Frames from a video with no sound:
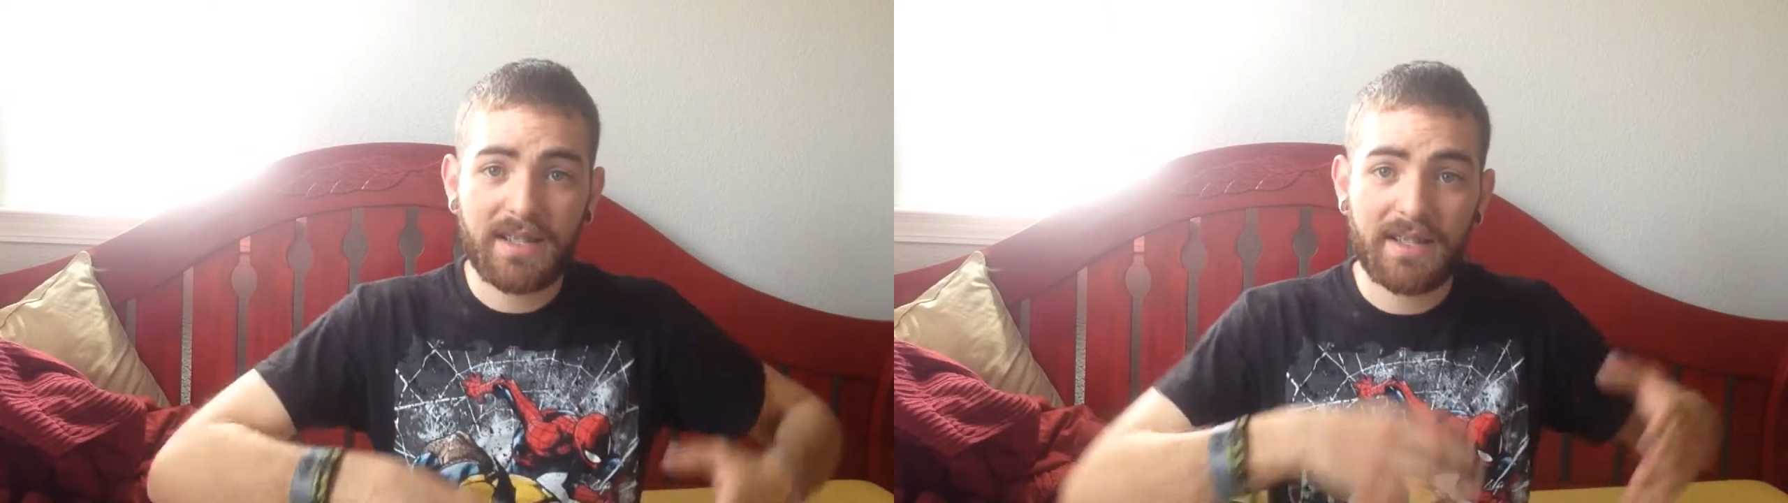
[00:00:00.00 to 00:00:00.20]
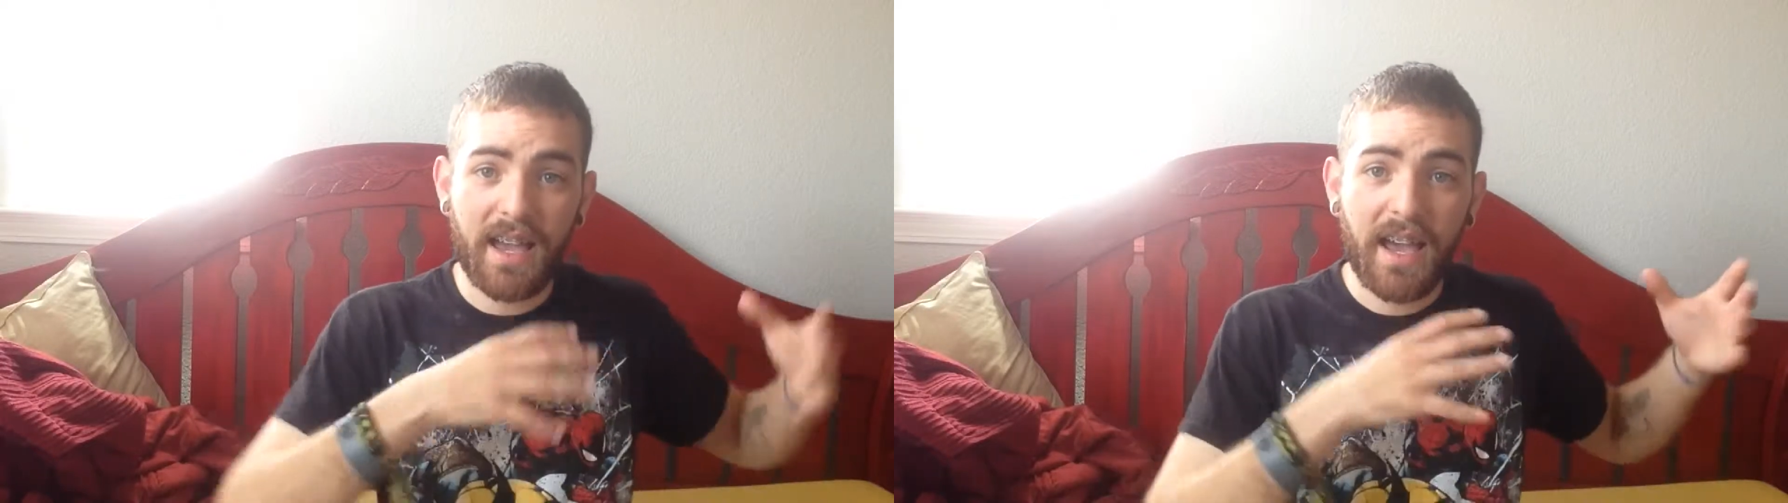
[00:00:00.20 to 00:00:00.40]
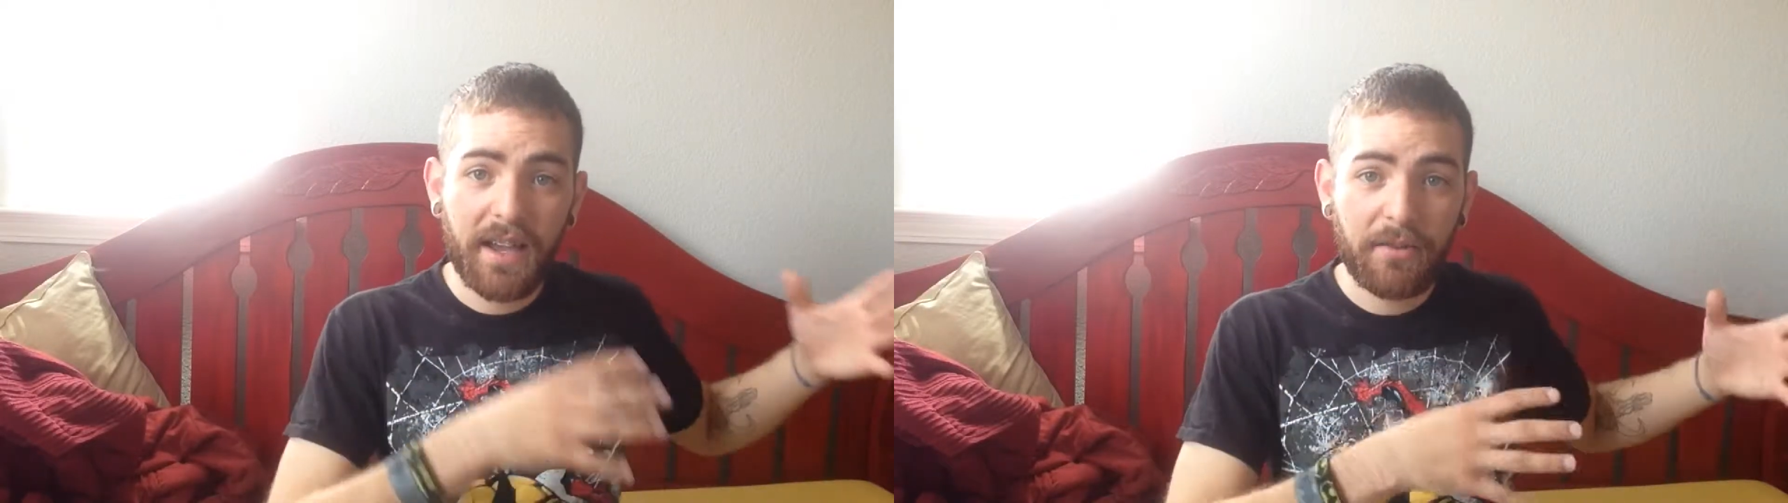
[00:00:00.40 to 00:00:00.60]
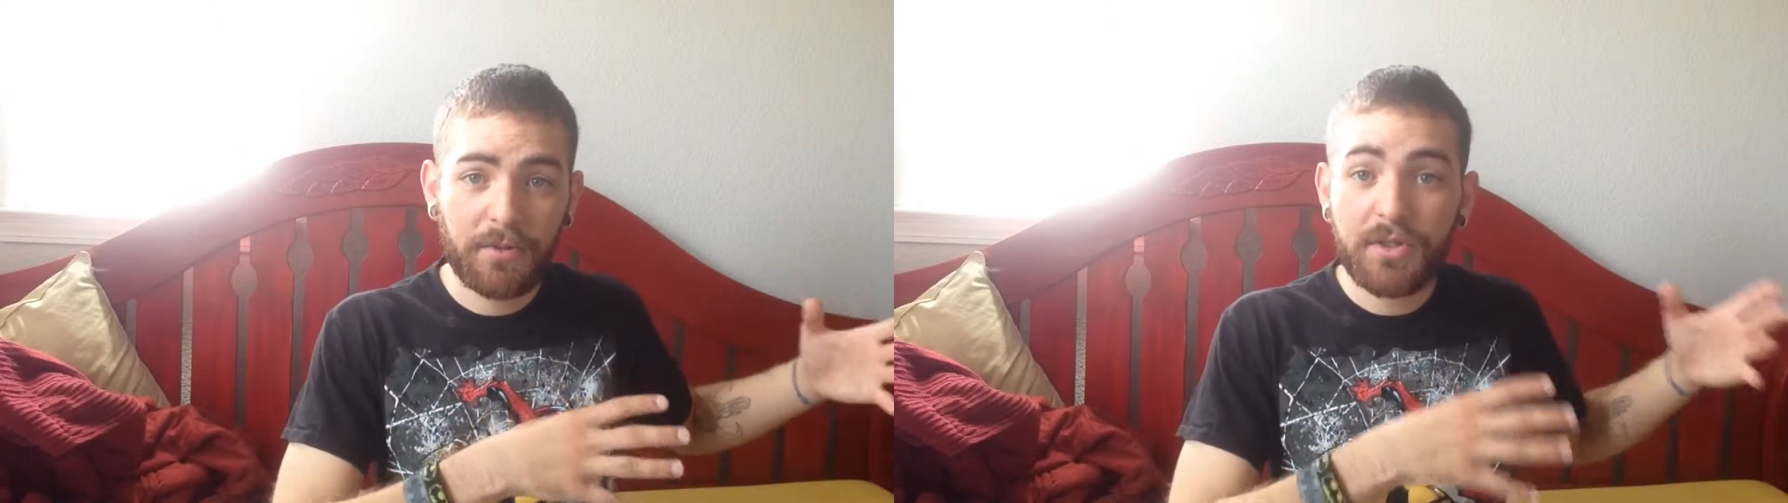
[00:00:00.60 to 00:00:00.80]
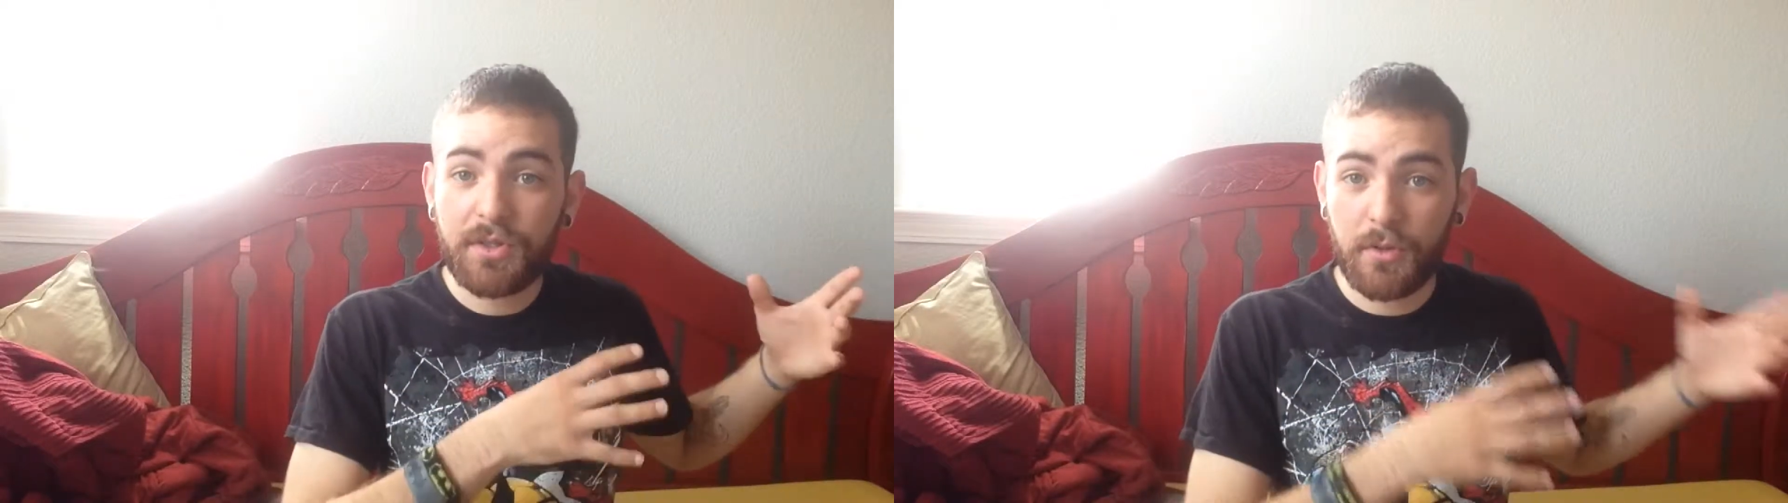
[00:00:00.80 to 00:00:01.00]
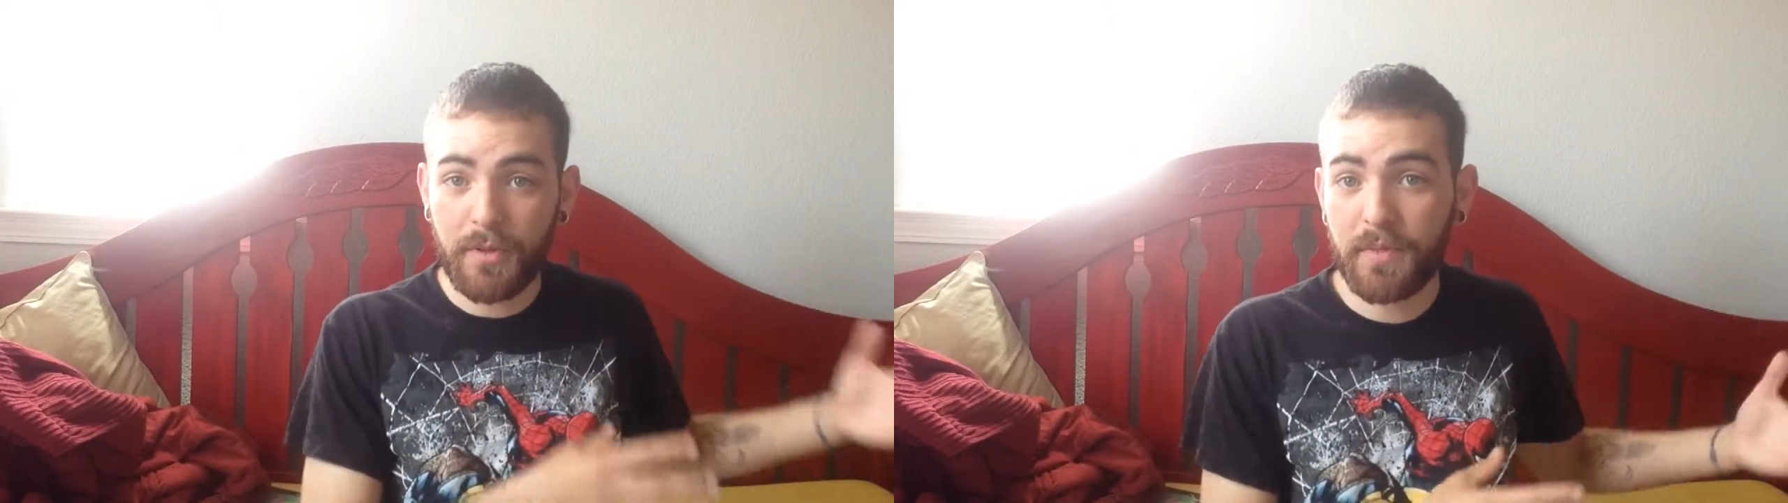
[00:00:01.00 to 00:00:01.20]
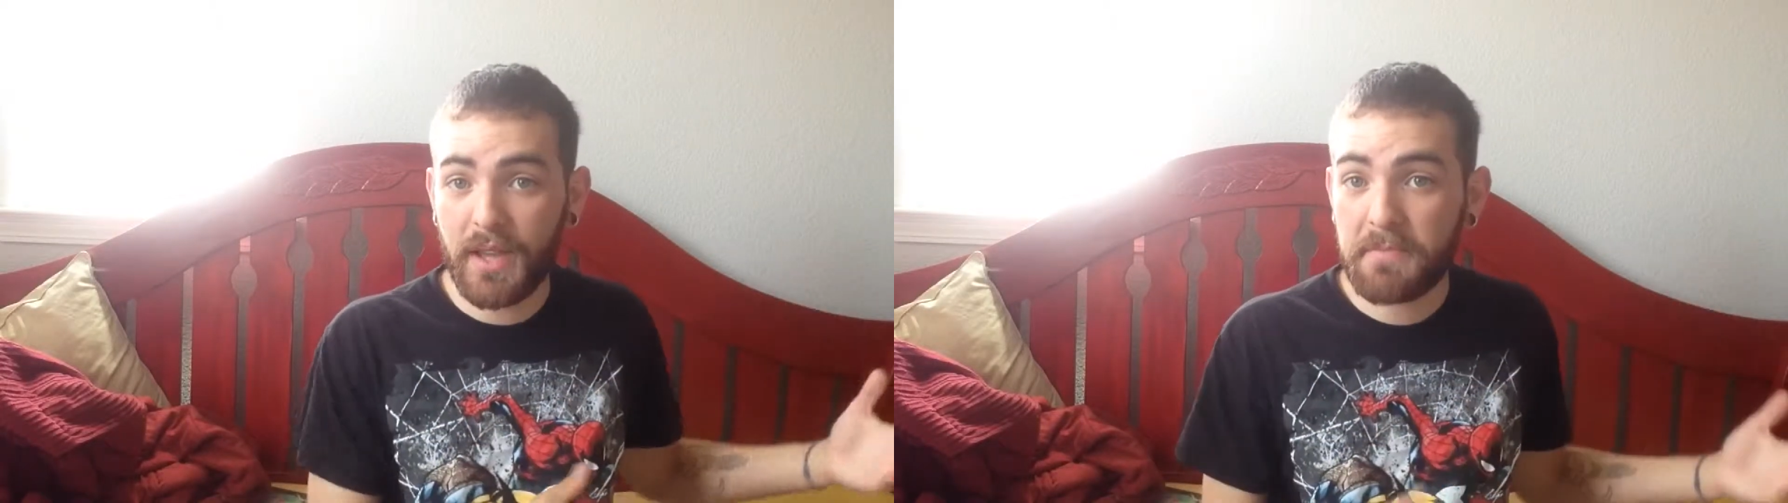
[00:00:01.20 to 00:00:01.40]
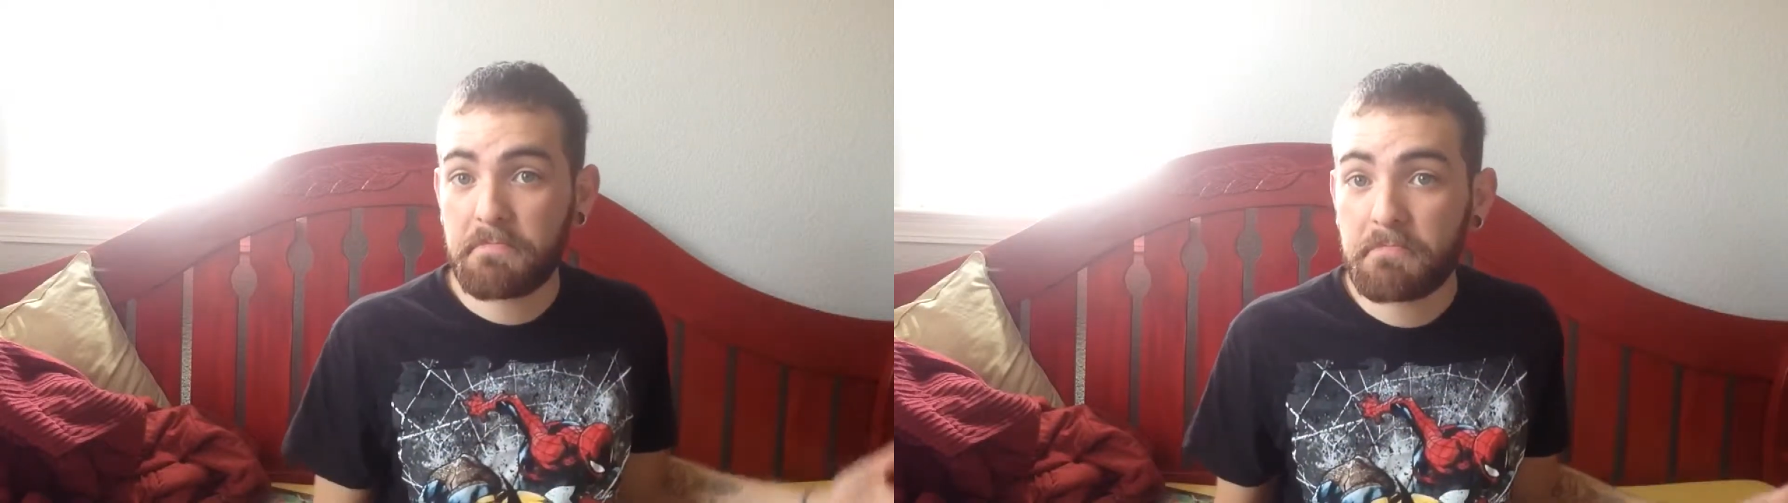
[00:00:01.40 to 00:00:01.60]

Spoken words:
dad was Superman.